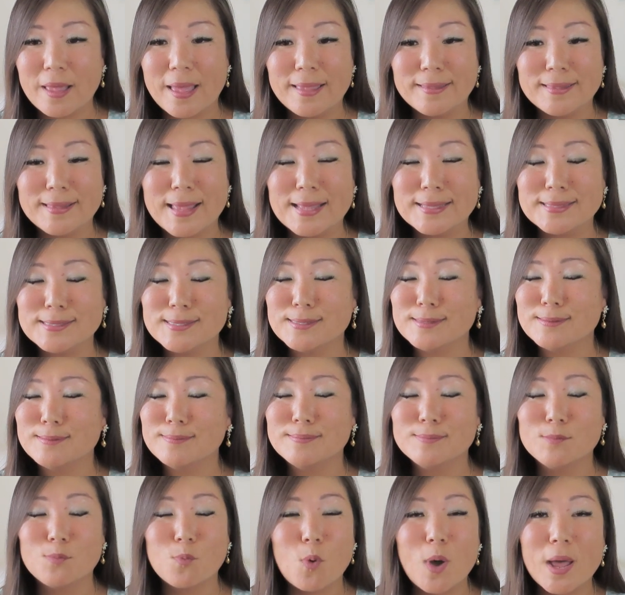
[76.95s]
and that's
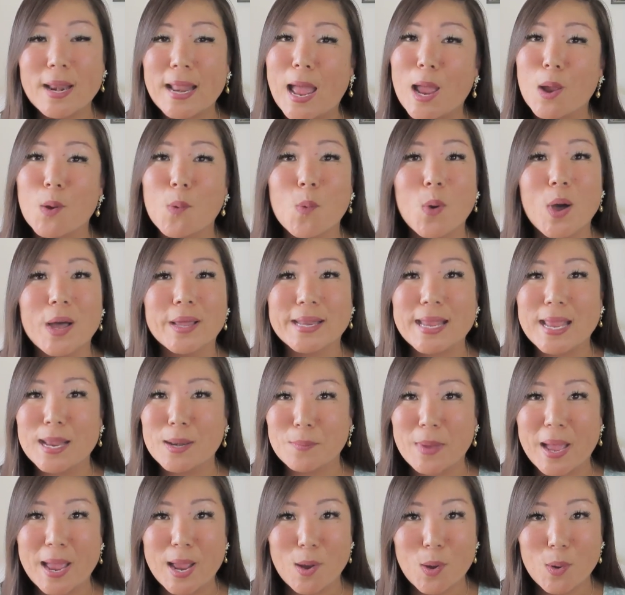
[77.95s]
what I want
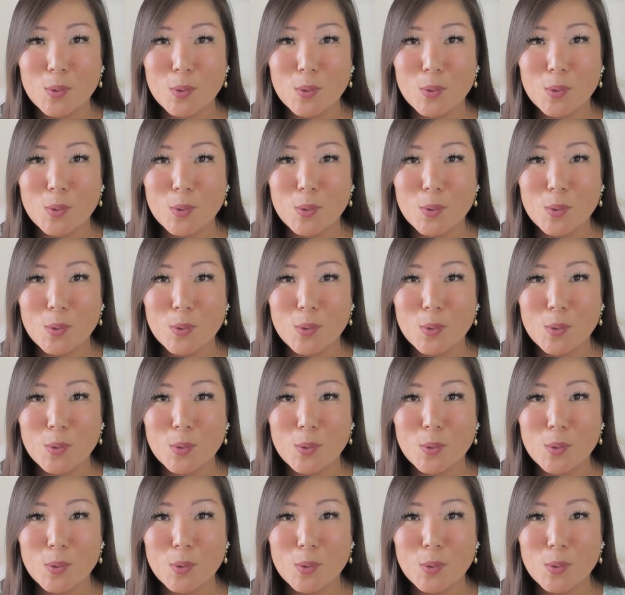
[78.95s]
in my